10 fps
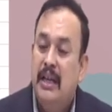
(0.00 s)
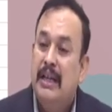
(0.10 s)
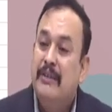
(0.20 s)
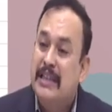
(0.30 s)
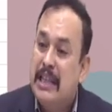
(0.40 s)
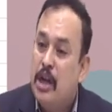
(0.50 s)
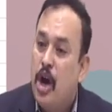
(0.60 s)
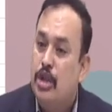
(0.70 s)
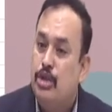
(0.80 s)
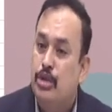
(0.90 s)
with
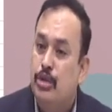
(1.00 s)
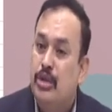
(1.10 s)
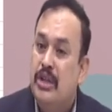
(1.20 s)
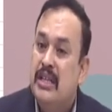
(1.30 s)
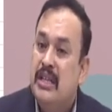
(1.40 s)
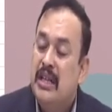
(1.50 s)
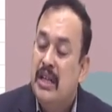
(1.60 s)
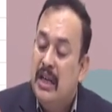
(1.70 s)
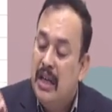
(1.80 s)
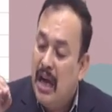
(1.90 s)
regard to
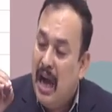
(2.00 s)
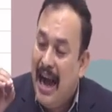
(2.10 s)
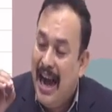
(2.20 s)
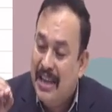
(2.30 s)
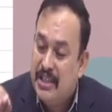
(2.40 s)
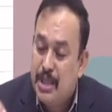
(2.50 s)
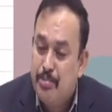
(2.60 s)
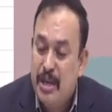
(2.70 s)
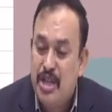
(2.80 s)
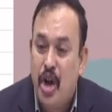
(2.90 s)

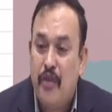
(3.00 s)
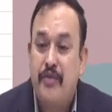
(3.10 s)
assessment of